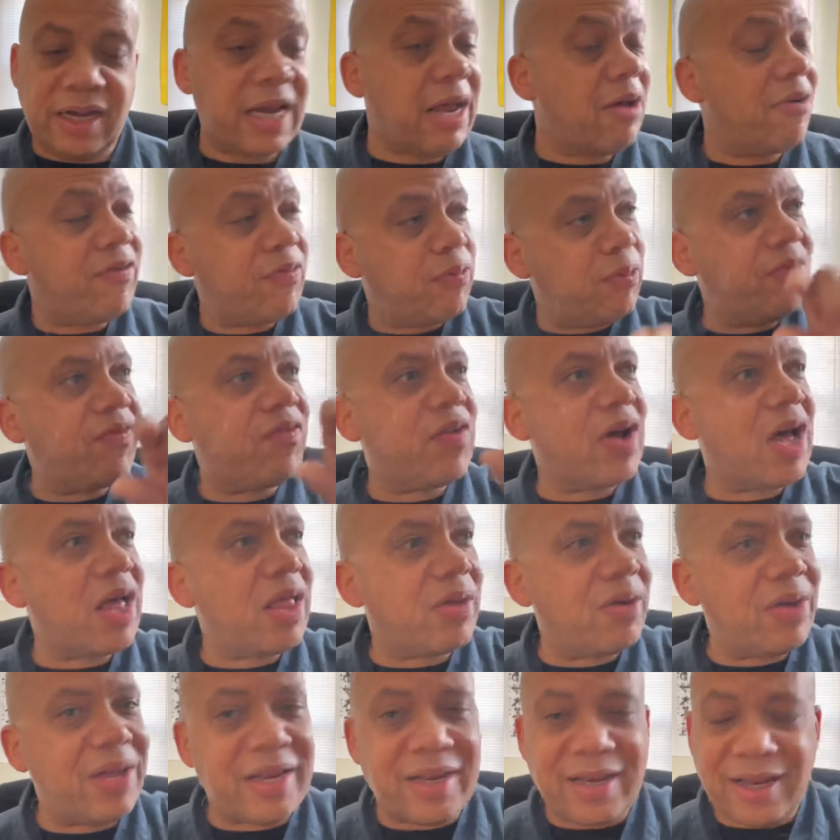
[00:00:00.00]
Now, if we
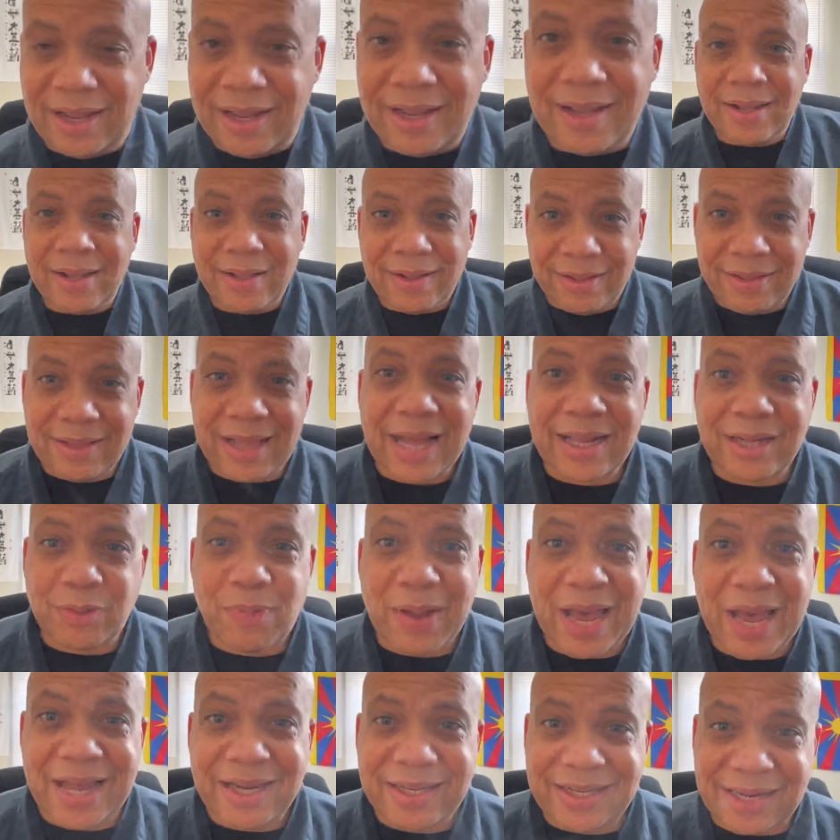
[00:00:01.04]
follow it, that's
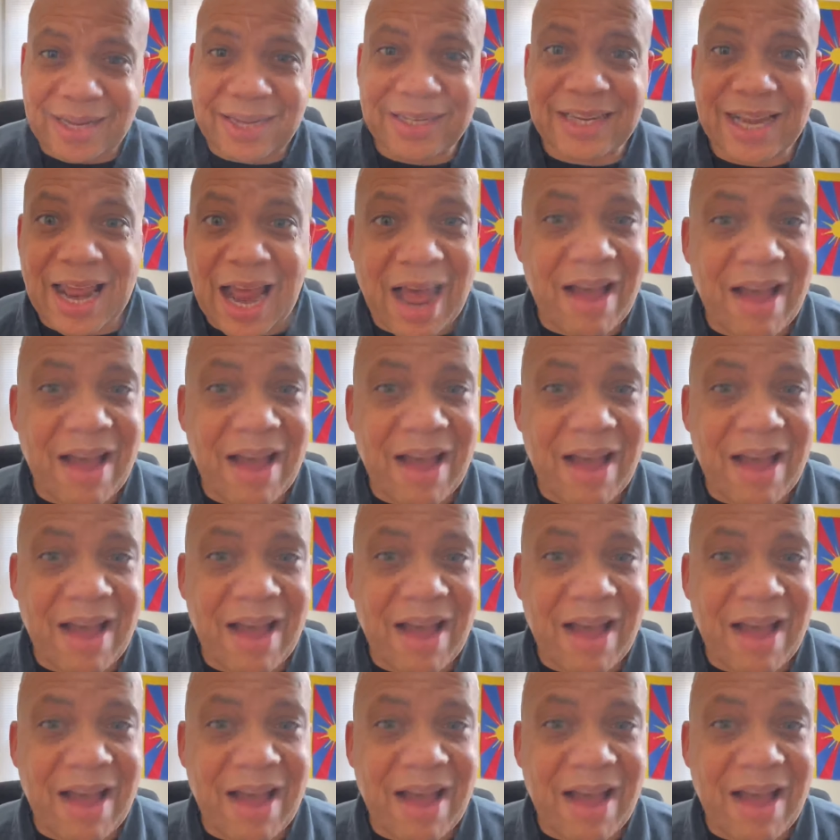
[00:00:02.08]
bad zazen.